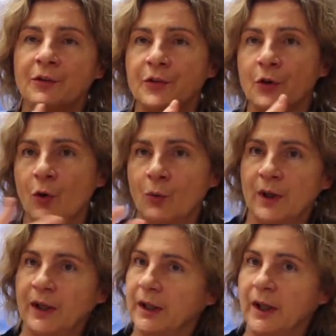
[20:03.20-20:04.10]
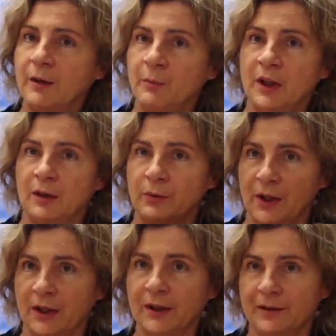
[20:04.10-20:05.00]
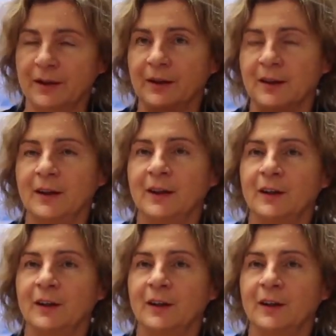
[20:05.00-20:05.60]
I saw when I came here, we are at the